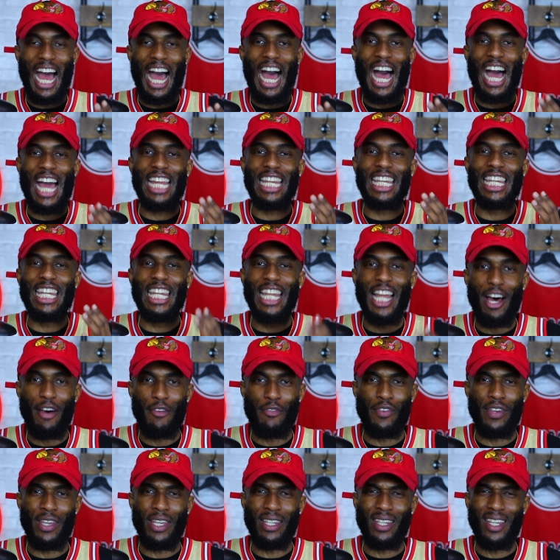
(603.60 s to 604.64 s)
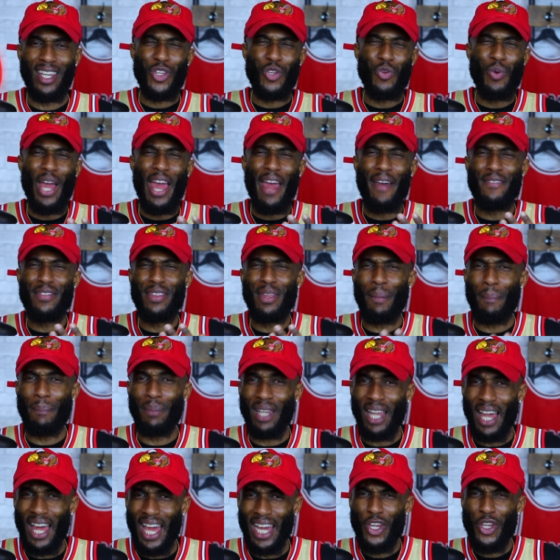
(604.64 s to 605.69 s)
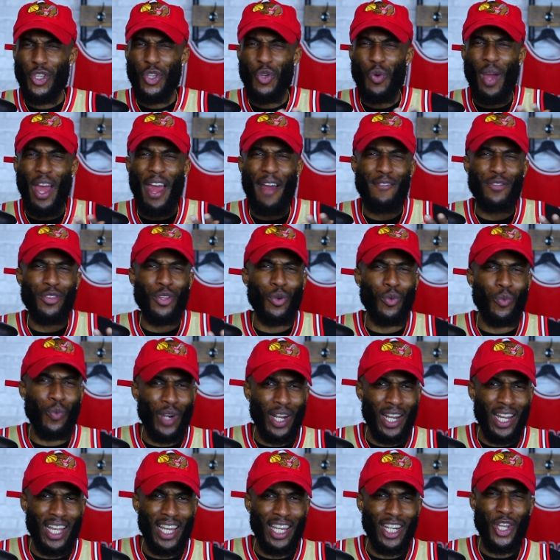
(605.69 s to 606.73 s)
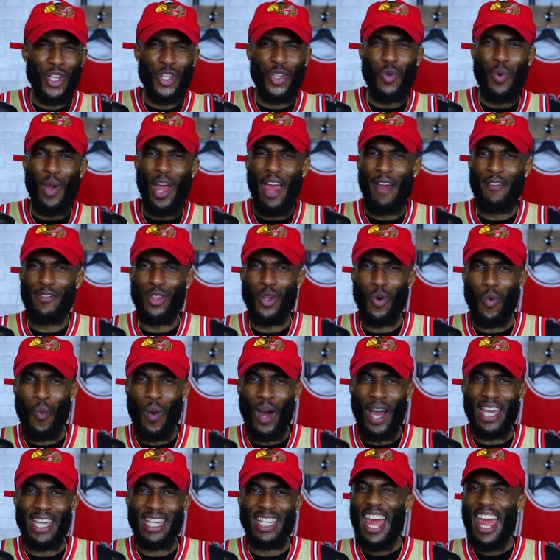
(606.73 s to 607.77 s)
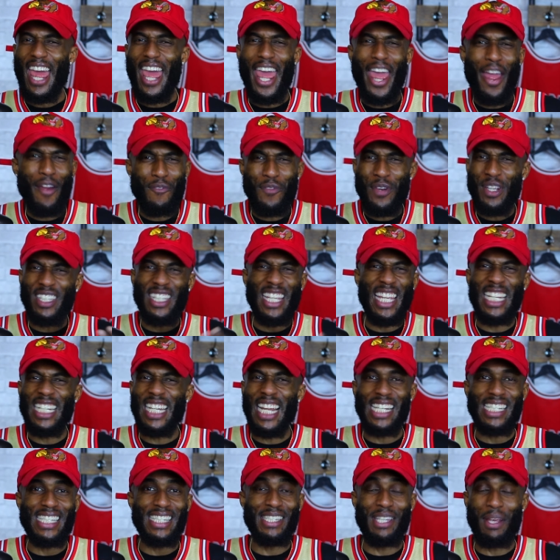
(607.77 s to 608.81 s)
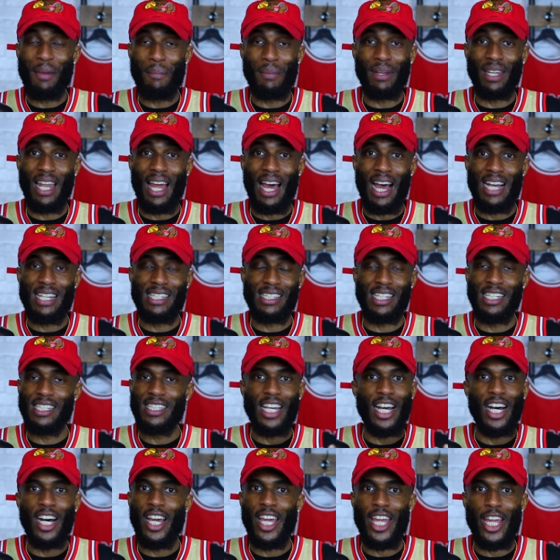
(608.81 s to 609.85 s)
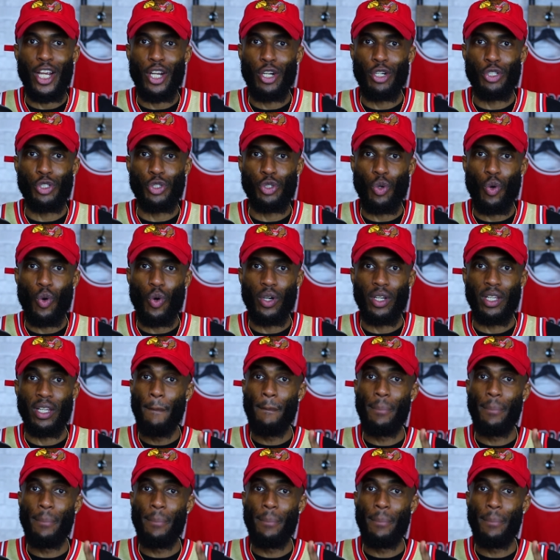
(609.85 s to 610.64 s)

I love it. You have the black, you have the red, you have the white, everything that symbolizes a Air Jordan.